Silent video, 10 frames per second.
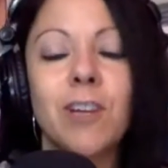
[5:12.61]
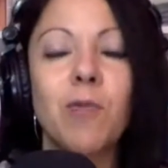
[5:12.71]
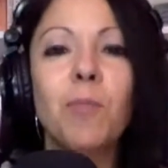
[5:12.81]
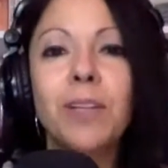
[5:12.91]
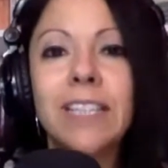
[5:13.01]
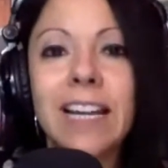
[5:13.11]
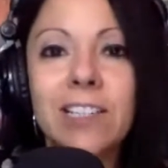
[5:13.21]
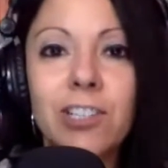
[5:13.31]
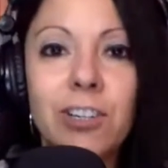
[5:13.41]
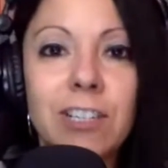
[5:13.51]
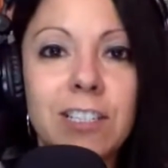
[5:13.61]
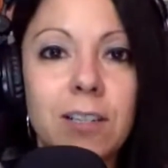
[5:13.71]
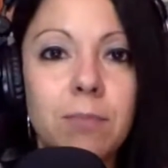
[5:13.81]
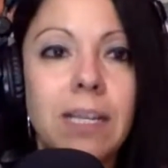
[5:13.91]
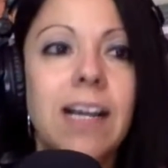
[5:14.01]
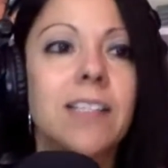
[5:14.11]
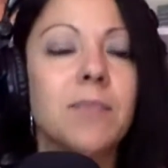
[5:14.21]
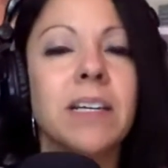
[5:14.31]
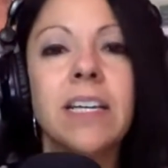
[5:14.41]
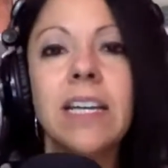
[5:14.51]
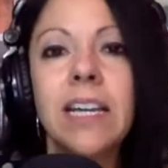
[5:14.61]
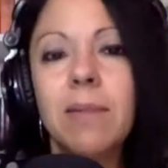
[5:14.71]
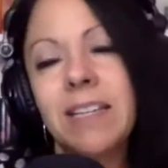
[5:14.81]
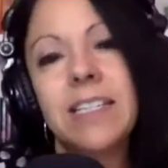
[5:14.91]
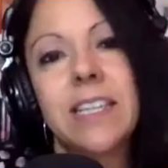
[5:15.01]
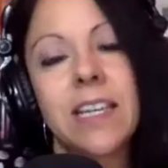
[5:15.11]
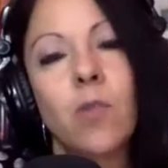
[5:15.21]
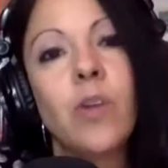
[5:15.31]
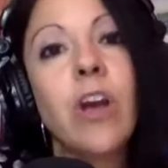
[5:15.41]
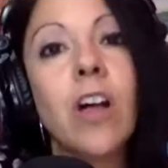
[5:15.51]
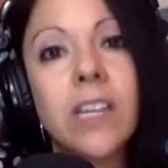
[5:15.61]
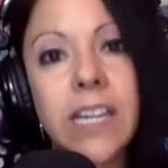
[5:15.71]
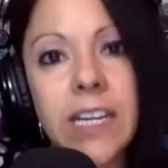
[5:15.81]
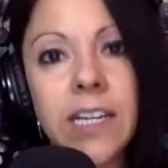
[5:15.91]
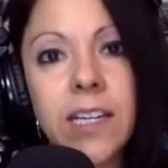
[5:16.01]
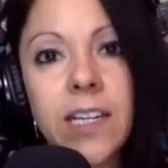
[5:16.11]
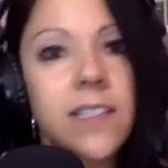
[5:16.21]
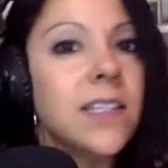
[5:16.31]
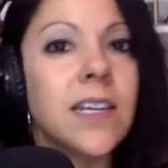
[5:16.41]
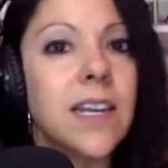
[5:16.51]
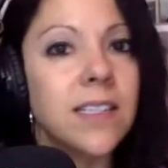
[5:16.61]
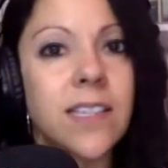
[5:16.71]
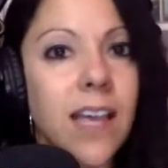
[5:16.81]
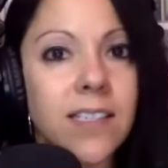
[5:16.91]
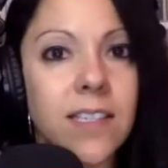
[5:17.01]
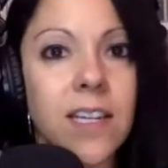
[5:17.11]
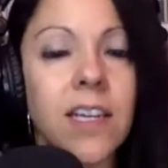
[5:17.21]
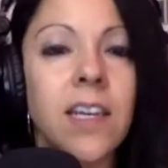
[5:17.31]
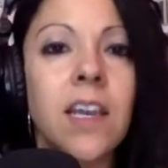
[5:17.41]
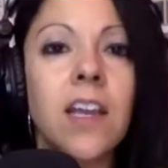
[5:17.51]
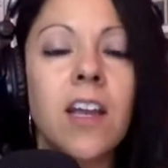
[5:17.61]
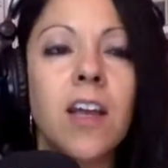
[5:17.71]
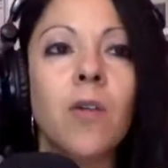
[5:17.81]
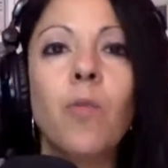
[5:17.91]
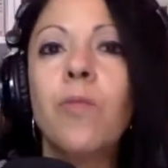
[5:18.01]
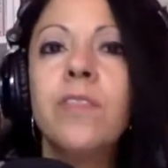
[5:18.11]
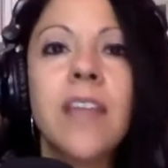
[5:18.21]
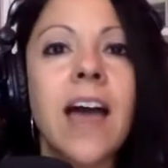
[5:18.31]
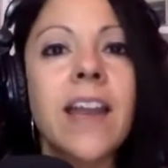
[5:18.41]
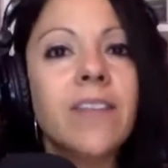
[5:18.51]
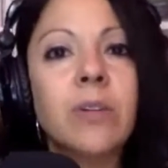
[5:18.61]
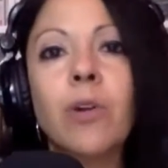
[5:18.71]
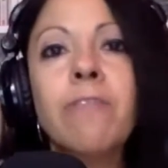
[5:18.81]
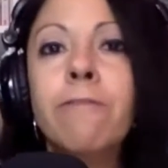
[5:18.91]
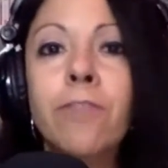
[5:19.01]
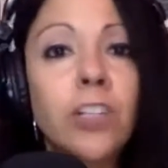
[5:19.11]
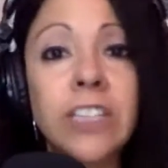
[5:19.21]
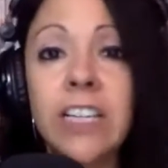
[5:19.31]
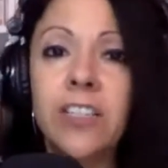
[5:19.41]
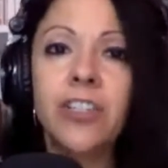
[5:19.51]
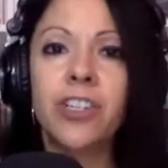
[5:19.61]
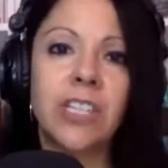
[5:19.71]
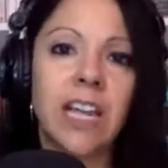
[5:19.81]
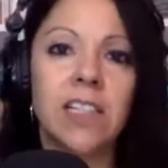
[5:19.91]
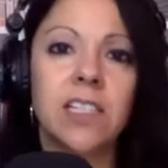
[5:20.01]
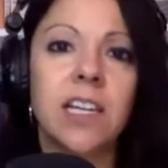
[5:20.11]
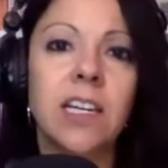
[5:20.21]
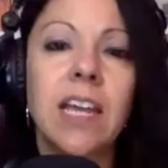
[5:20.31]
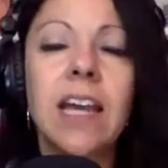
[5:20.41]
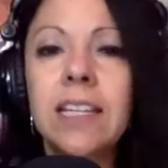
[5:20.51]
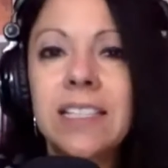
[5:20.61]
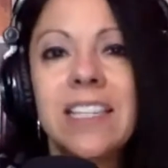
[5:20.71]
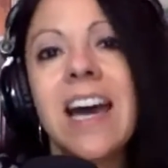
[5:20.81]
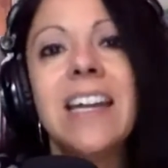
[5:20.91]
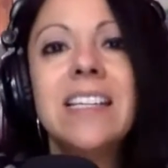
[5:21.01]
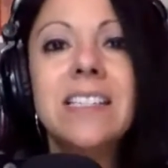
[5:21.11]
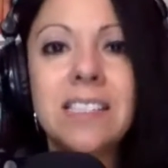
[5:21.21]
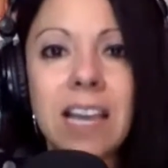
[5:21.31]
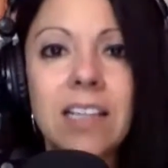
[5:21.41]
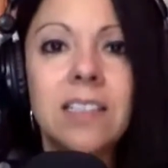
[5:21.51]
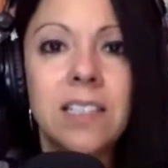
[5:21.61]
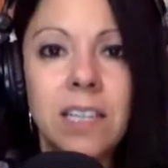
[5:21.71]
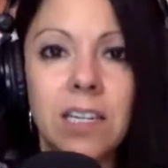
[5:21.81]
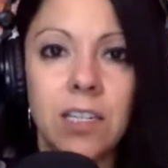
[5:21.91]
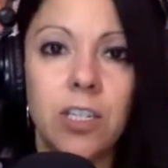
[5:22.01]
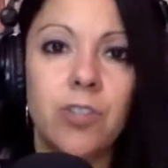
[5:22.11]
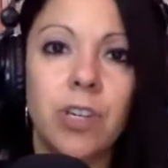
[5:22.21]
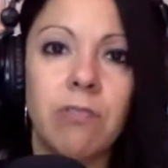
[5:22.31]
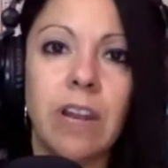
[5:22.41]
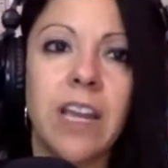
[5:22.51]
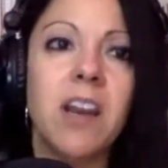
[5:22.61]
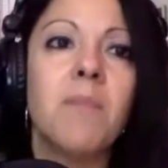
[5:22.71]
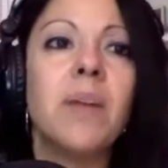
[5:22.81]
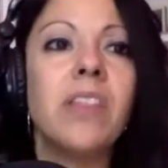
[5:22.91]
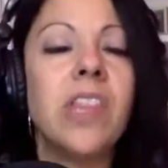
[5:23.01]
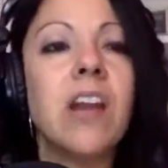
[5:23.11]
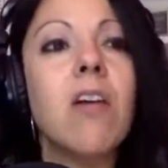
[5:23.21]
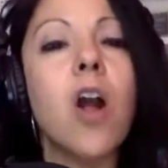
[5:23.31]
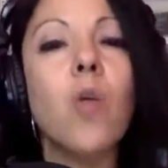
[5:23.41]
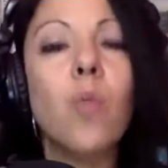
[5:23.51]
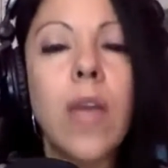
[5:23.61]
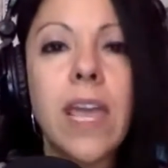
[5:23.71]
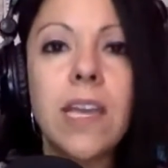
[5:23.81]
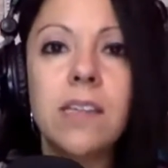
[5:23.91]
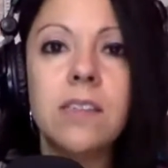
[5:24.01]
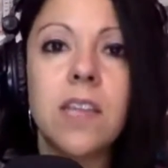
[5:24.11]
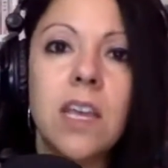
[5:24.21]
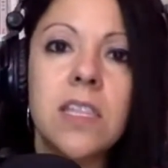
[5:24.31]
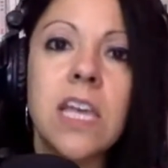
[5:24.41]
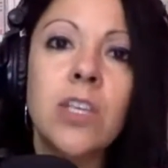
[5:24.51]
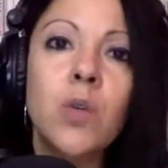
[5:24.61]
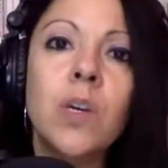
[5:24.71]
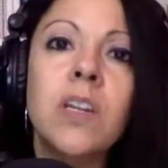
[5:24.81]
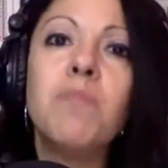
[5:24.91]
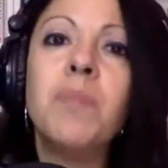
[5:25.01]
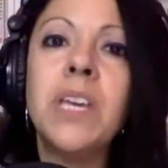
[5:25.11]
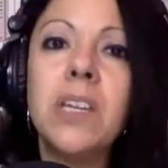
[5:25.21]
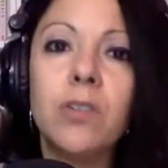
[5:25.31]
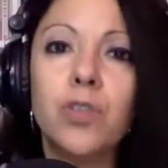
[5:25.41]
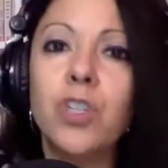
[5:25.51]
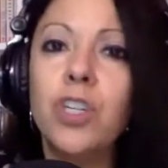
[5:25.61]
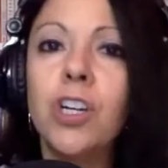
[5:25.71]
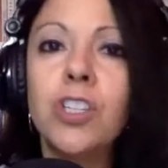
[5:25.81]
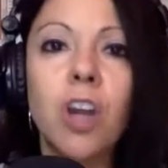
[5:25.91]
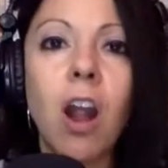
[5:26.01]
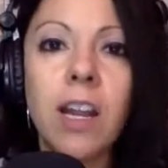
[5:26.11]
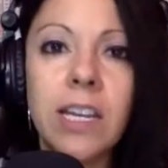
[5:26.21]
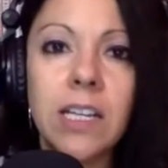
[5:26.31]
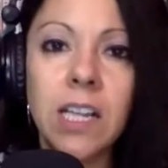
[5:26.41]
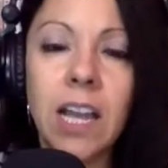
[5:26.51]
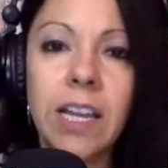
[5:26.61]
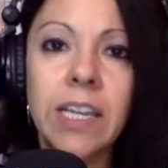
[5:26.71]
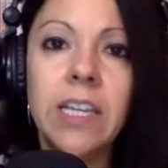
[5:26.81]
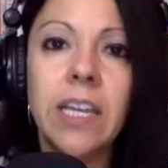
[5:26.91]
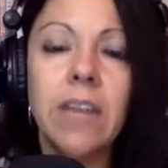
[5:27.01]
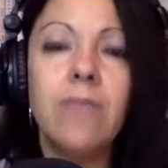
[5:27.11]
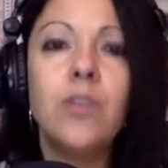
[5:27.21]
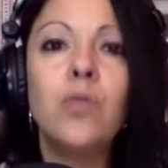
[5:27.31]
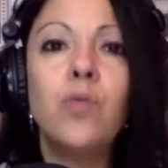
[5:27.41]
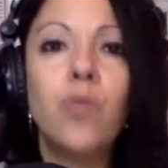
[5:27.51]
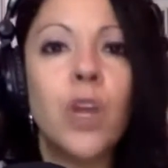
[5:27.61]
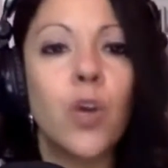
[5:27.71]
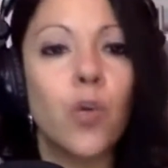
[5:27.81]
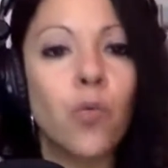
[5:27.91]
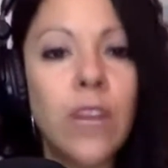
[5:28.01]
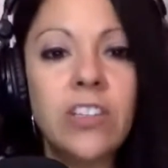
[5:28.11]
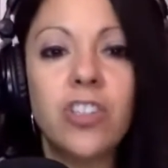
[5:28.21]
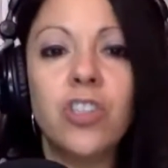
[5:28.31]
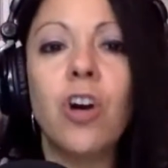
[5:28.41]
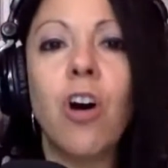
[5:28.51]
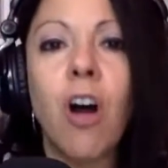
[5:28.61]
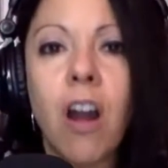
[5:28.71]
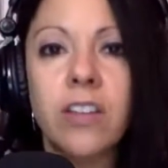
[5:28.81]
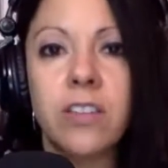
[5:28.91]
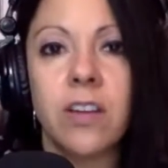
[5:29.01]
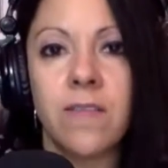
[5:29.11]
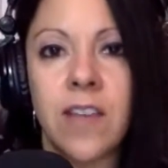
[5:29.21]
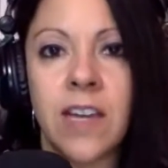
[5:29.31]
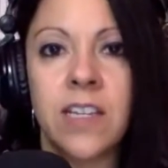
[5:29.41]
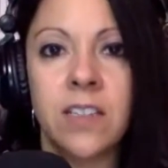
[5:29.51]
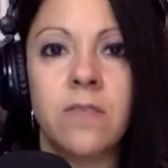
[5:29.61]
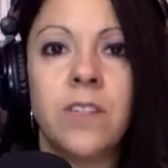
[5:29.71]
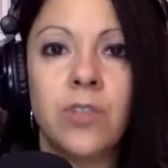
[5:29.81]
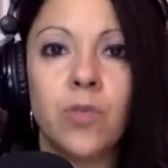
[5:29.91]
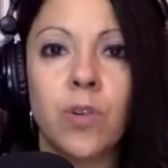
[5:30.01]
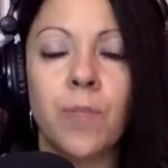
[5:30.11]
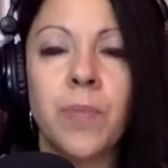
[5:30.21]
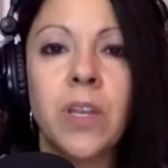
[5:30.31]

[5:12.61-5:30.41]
I won't put that insurance on blast, but I mean, we all need it. It's a necessity. Not everyone fully understands it, and it's not a sexy industry, right? But there are ways that you can appeal to your target client if you reach the heart of that individual.